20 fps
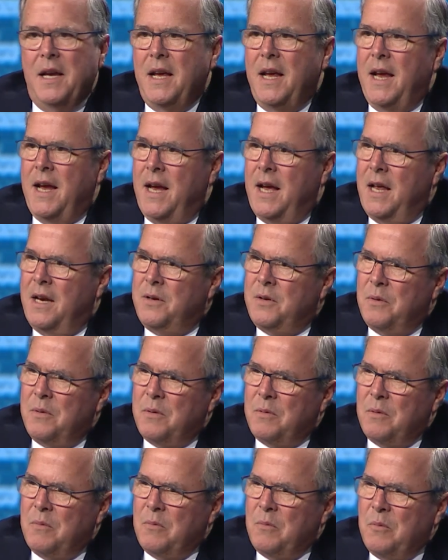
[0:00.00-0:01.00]
and
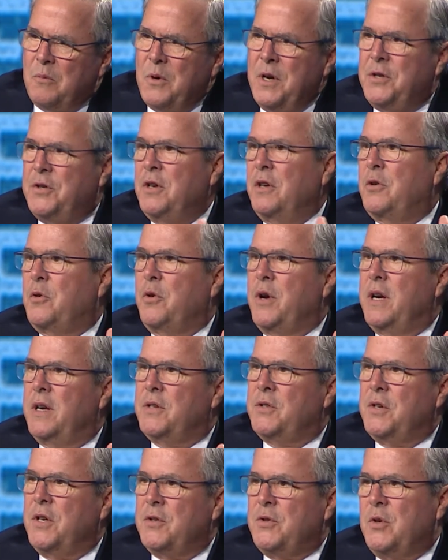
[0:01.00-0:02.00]
we should create a
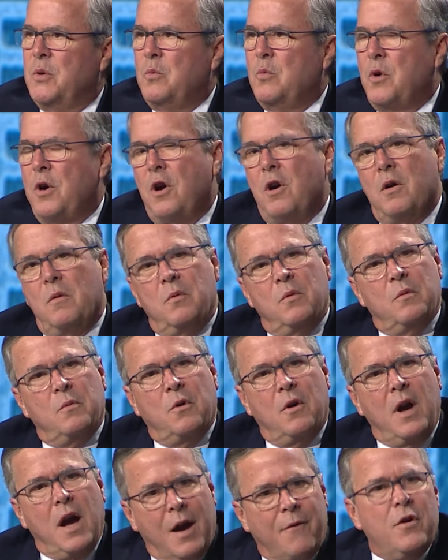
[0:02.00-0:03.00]
system where
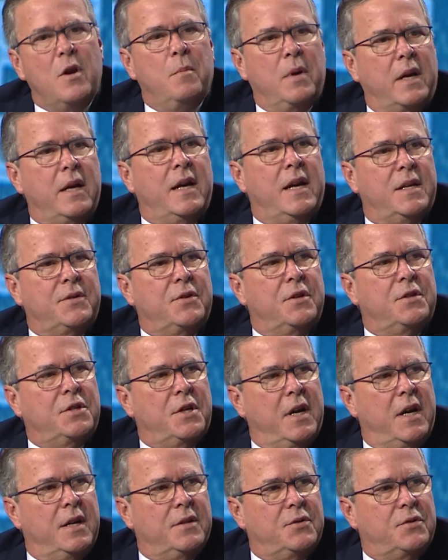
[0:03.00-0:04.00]
everybody has a
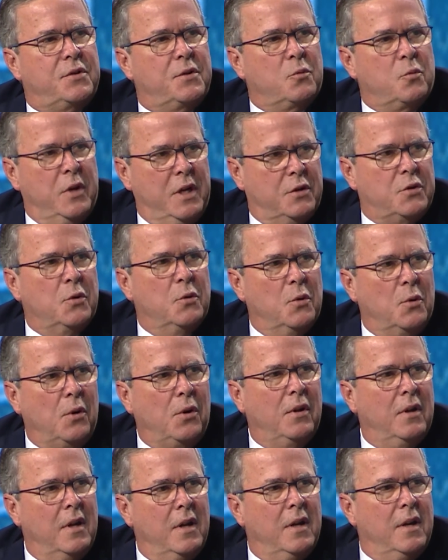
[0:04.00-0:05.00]
chance to
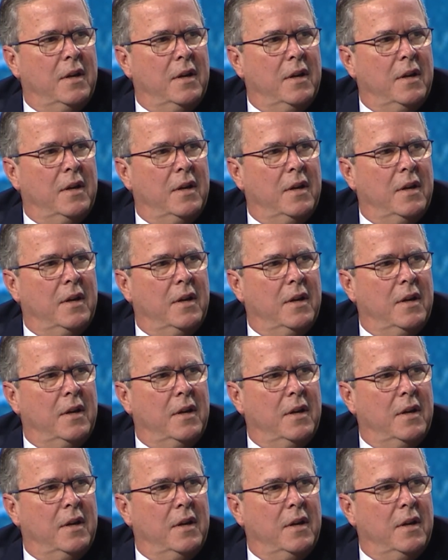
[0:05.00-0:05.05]
retool